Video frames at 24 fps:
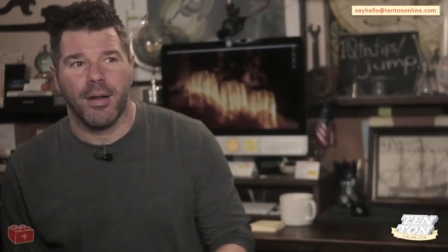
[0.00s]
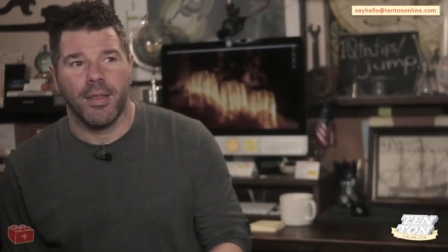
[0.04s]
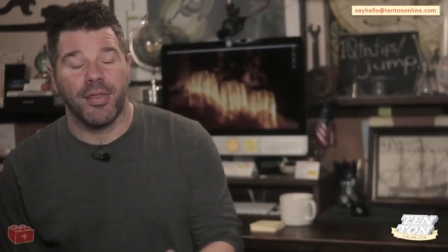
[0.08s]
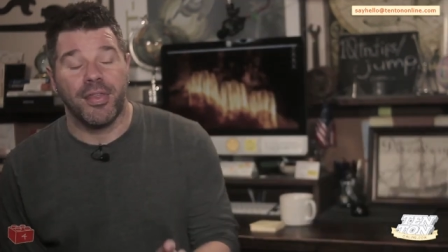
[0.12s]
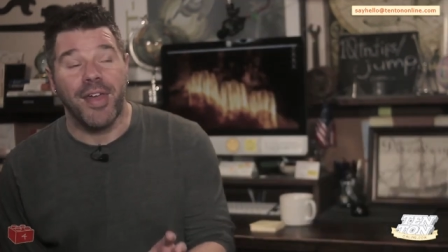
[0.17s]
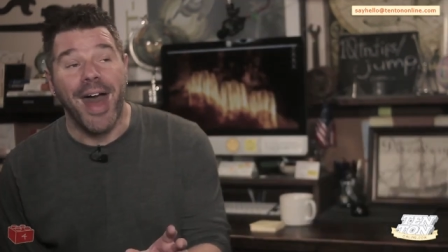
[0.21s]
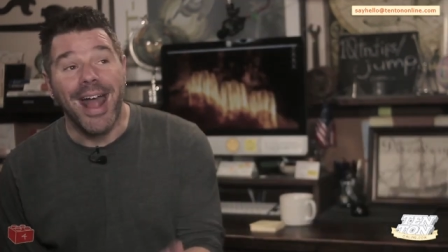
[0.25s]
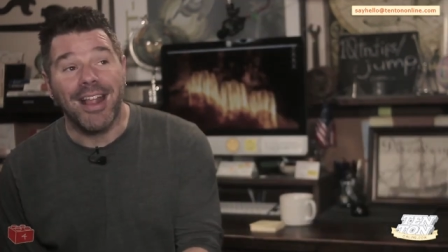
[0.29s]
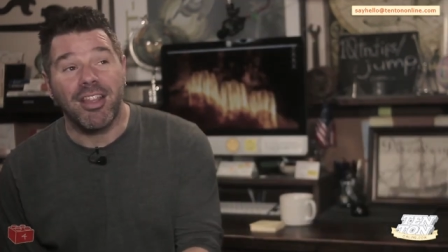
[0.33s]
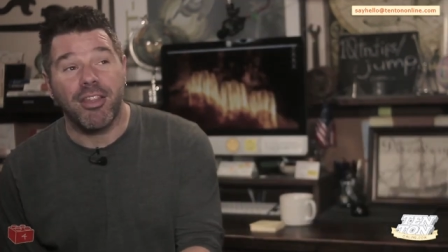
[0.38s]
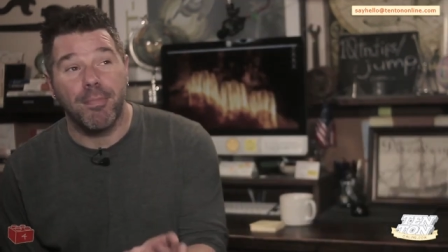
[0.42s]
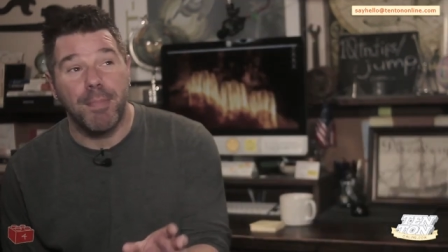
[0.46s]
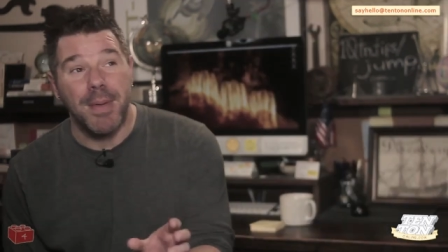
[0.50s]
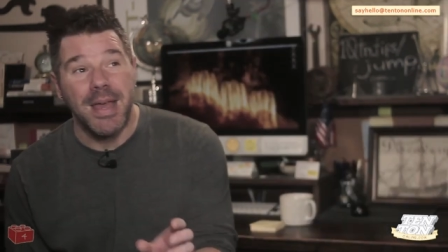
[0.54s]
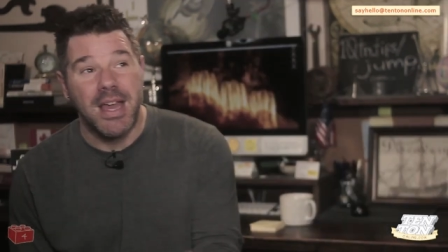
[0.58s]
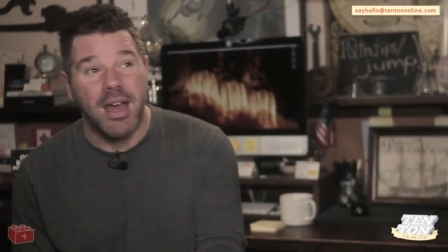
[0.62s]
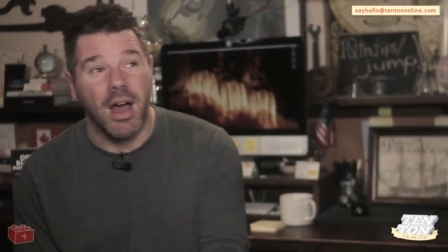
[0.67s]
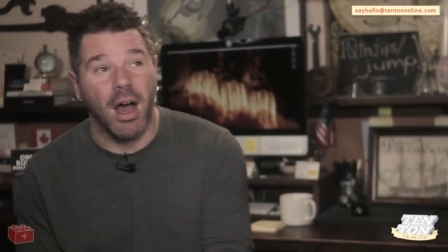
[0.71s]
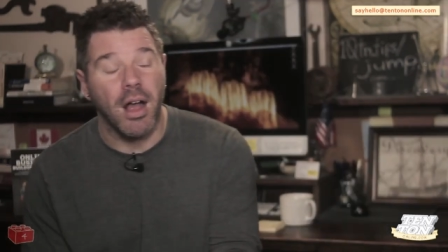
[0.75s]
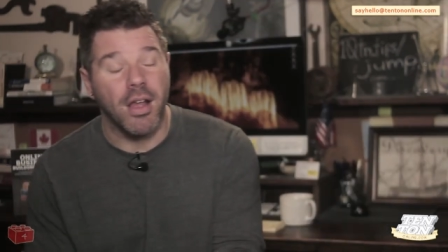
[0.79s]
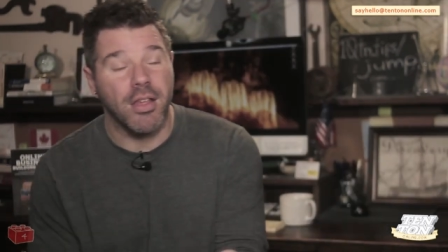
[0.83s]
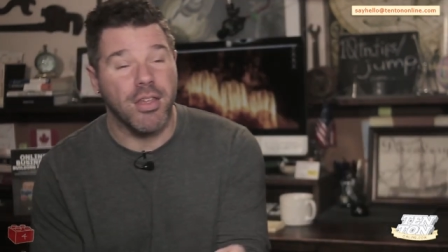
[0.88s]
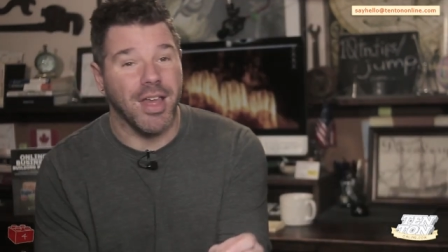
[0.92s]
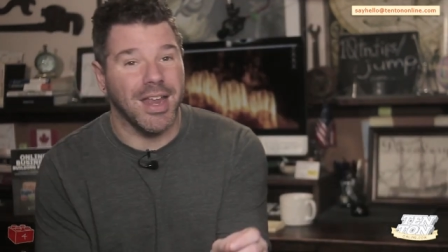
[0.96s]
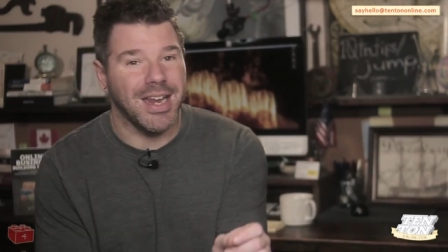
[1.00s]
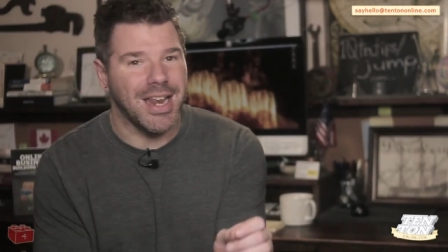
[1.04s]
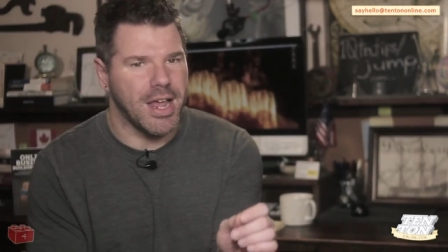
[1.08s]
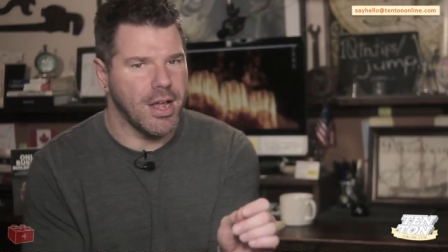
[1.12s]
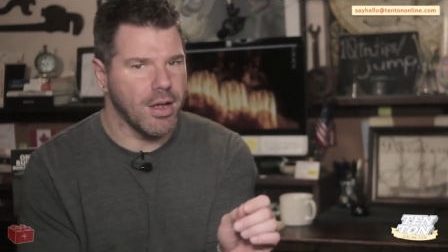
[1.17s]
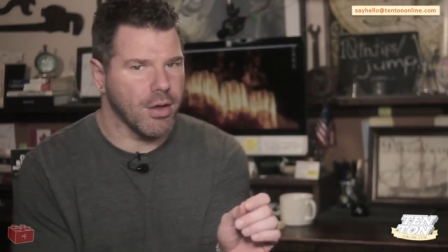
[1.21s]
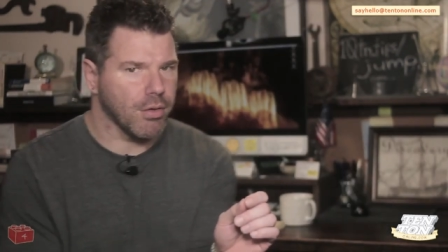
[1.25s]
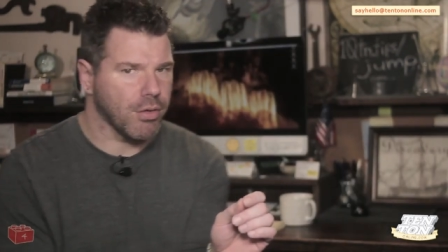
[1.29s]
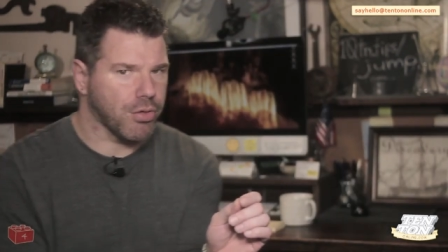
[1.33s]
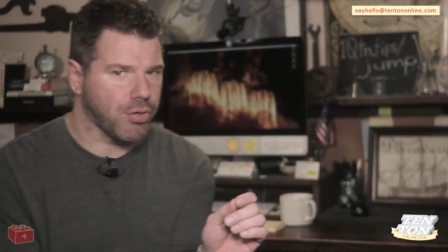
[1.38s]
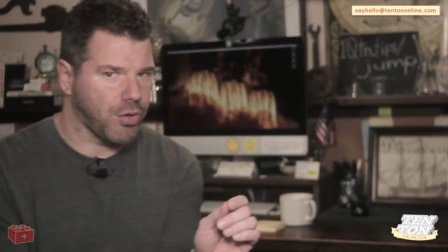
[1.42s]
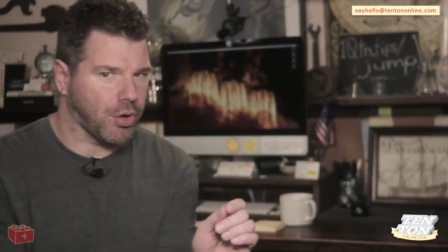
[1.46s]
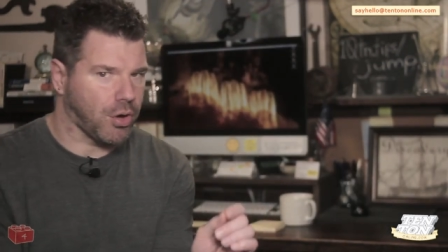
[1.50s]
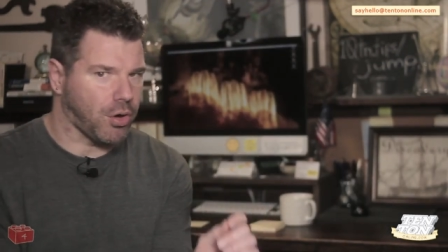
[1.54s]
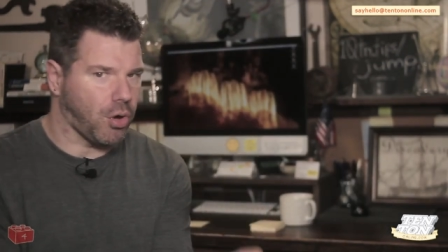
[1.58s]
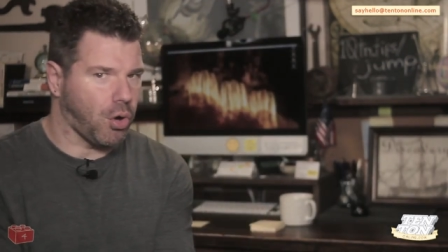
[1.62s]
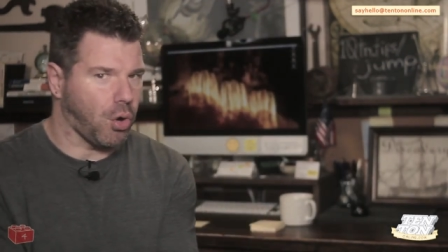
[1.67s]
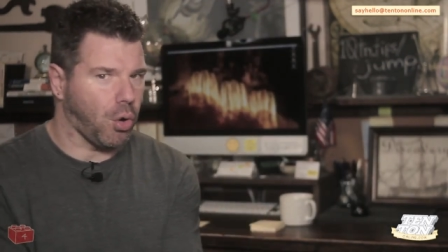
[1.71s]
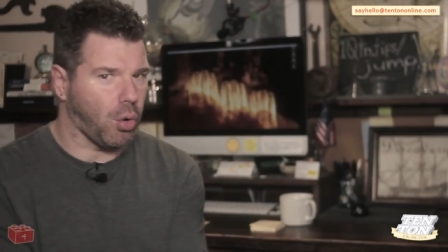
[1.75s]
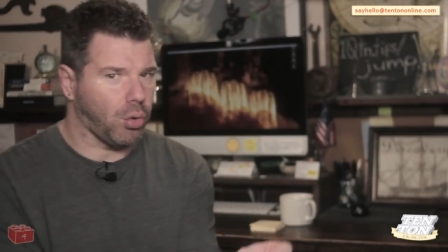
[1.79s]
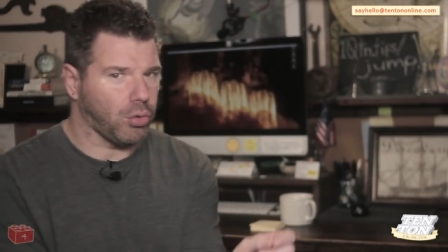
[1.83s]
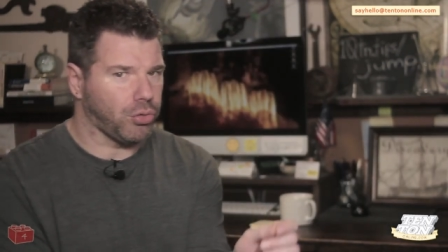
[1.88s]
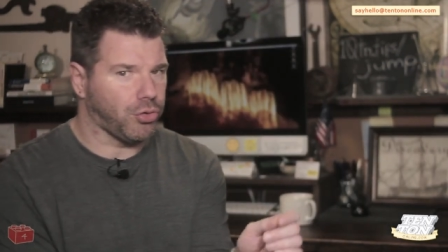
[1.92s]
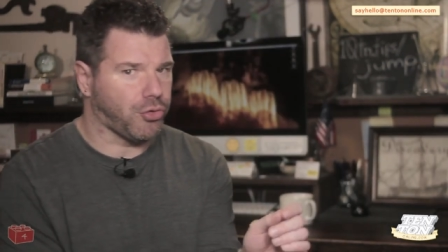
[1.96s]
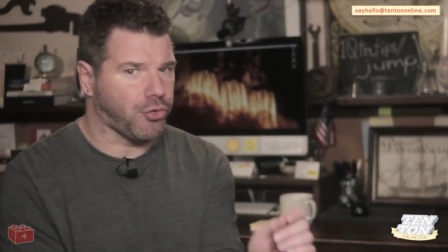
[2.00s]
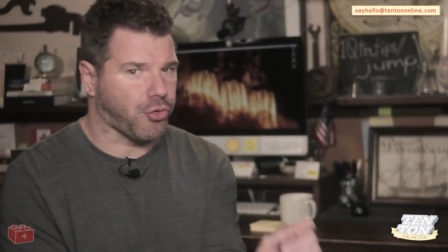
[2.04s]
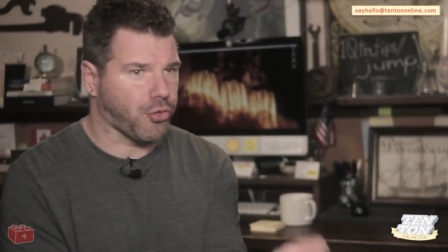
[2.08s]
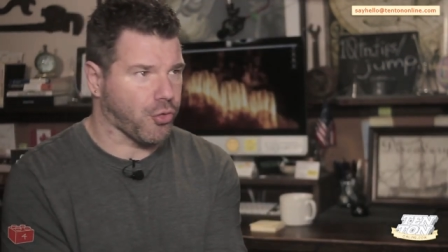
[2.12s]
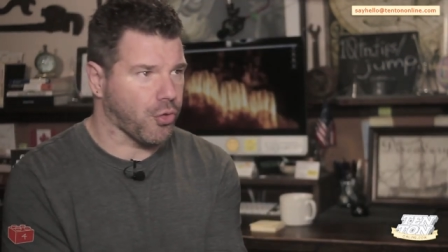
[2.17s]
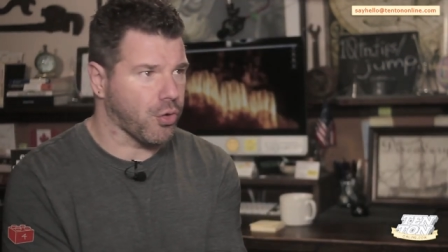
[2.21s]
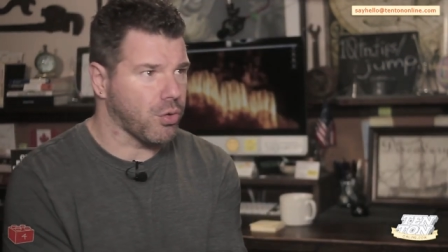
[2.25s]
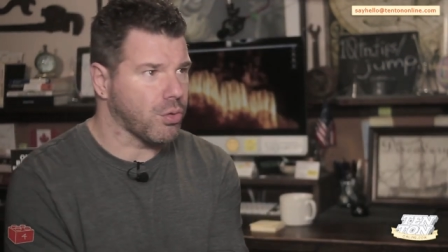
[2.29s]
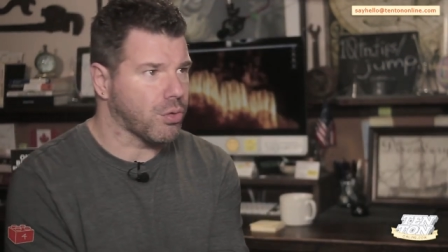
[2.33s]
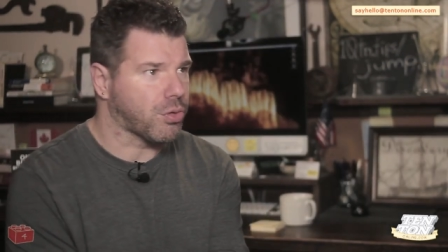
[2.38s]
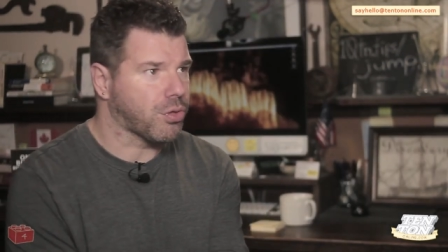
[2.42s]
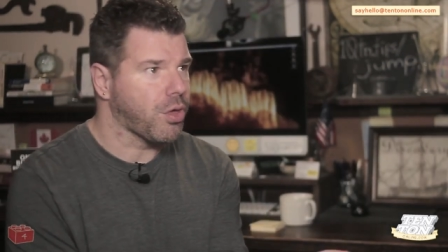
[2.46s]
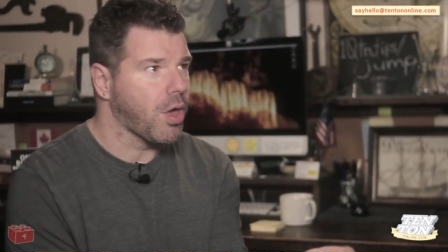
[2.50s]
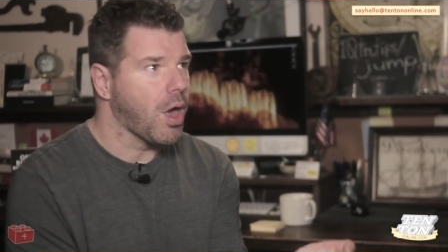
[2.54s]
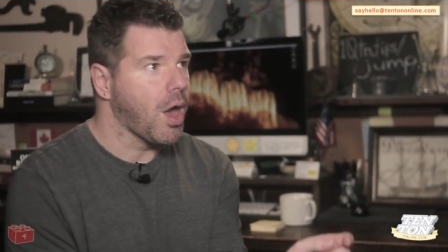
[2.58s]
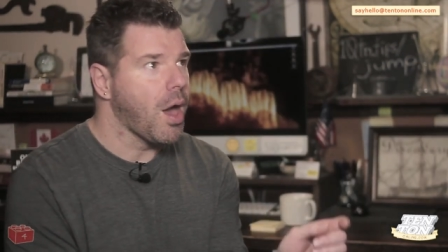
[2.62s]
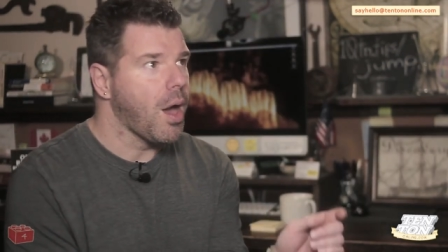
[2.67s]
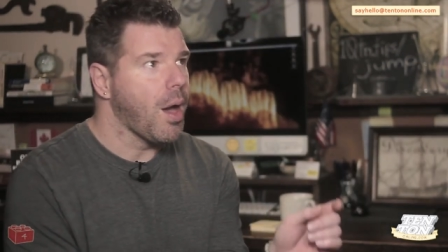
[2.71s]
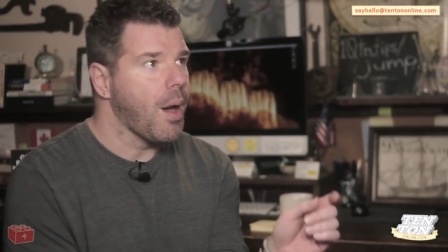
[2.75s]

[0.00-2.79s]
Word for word: That's because, and here's the cold truth,